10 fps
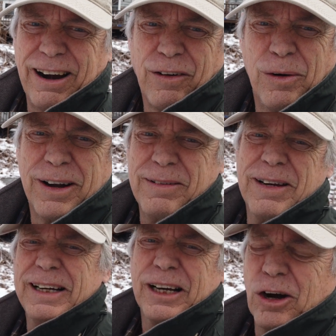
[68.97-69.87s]
Hey
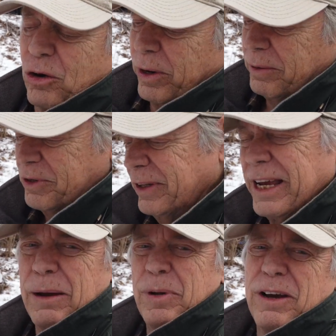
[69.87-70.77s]
everyone, Kirk Williamson,
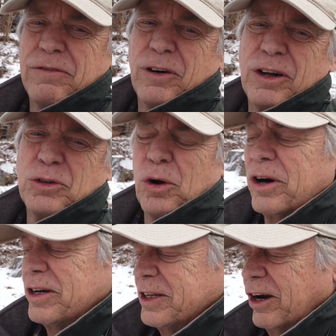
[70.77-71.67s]
the KPN Photo
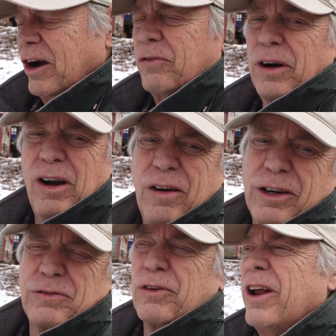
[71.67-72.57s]
Tours, and off we're
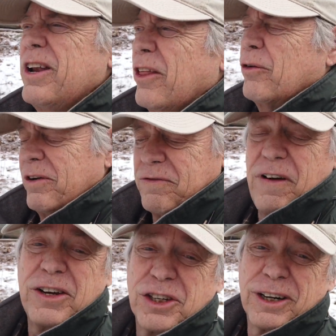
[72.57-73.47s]
going for another
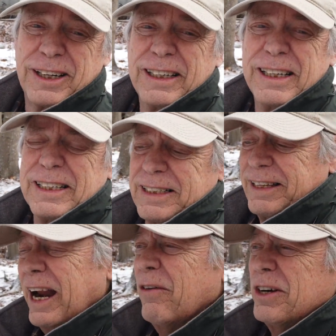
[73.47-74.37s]
adventure.
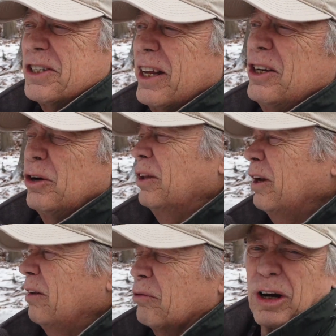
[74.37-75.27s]
Today we're just going to do a
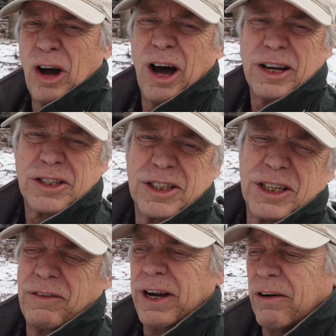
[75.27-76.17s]
little
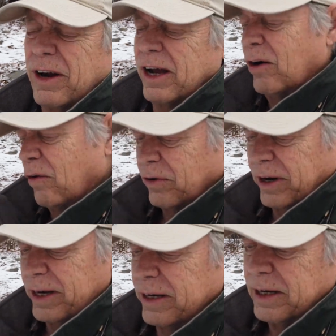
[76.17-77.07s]
reconnaissance of an area
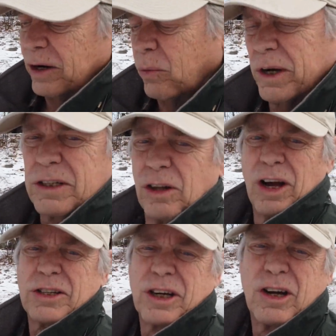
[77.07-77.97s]
over in West
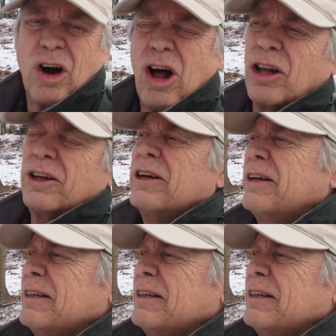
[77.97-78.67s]
Gloucester called